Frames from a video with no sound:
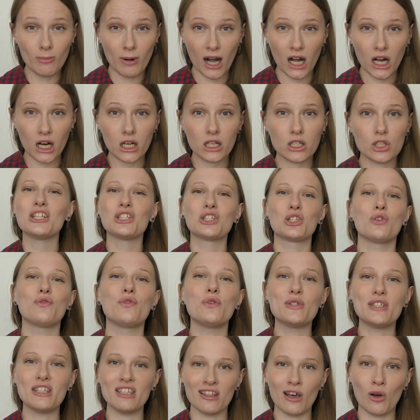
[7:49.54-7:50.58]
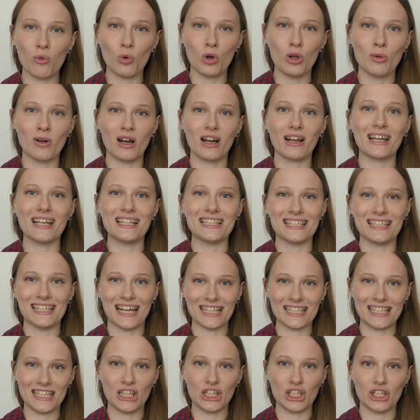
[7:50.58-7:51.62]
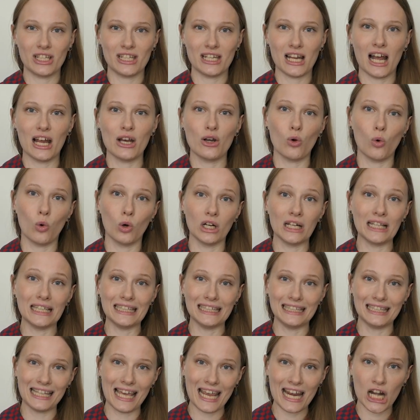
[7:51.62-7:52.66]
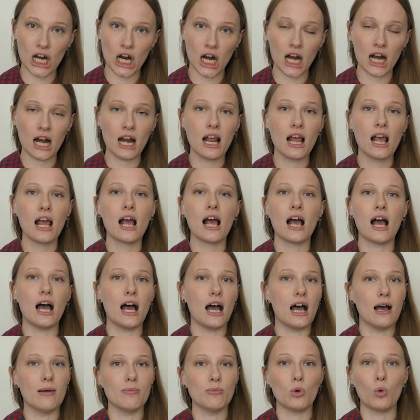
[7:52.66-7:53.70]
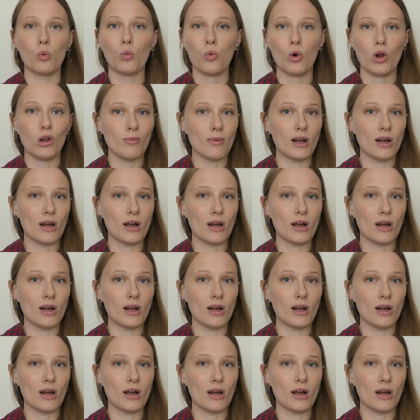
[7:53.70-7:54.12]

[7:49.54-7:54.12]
mark. So if you see that wool mark, it's 1939 or later. Wool